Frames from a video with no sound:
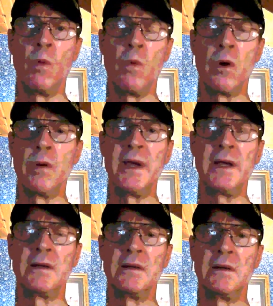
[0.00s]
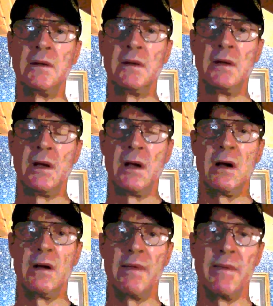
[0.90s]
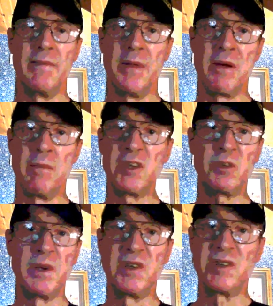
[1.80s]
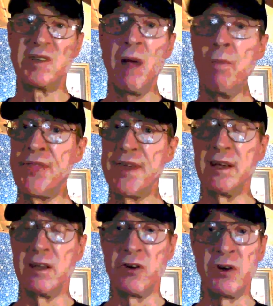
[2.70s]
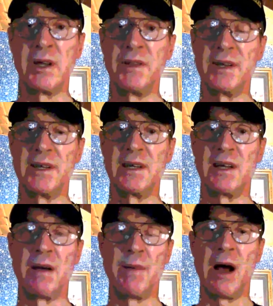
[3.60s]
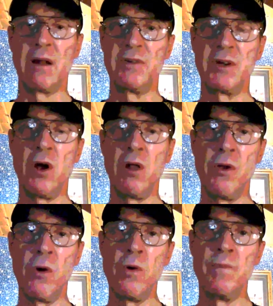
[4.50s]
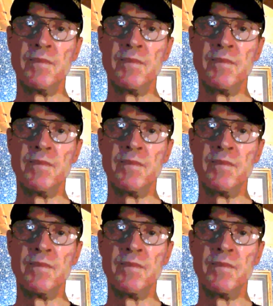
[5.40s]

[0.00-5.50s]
warming? There must be something good that can come out of it, although